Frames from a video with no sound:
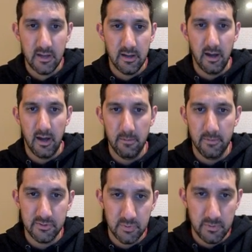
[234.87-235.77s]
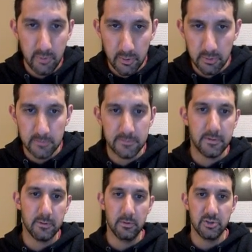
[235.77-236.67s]
um, there's remove.
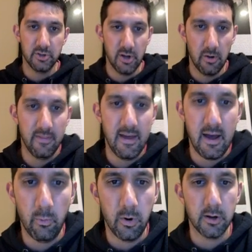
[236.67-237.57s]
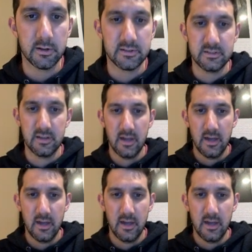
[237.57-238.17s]
We should know how that works.